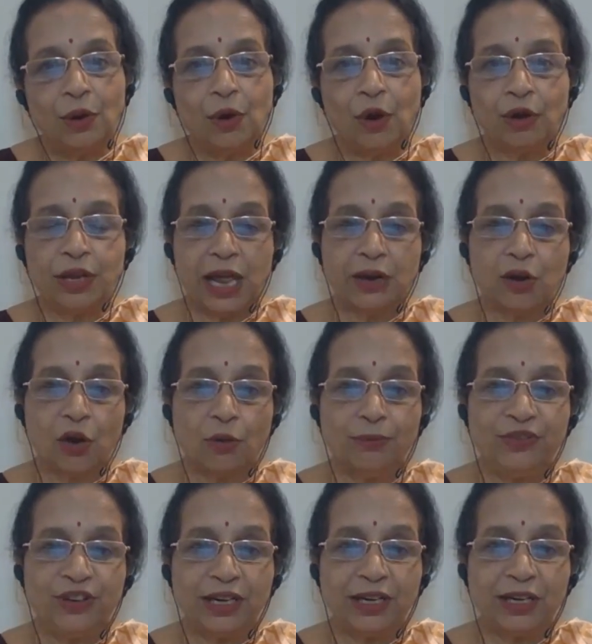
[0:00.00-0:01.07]
or an
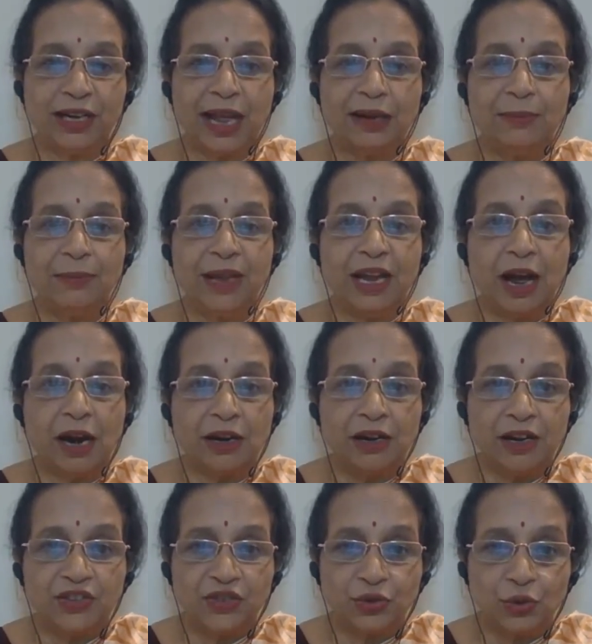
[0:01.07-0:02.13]
object can be
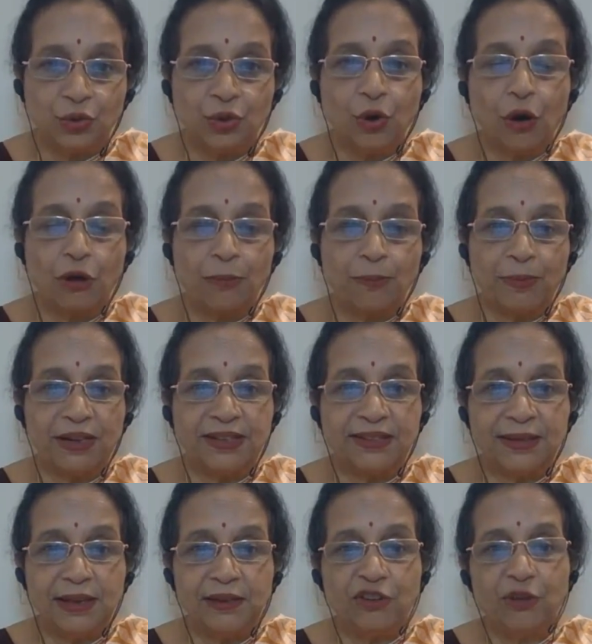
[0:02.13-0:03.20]
understood or
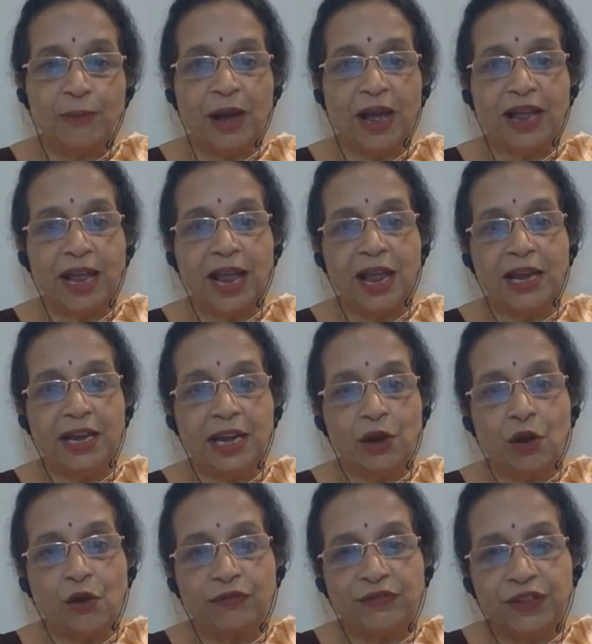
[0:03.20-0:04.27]
perceived by
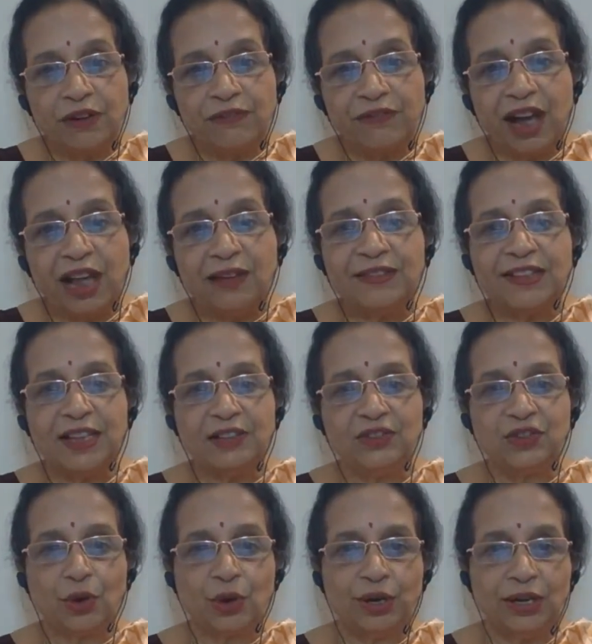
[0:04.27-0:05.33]
any of the five
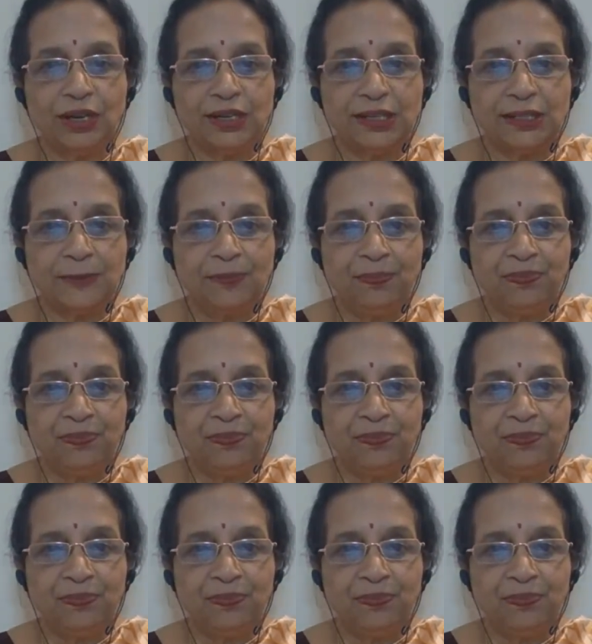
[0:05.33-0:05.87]
sense organs.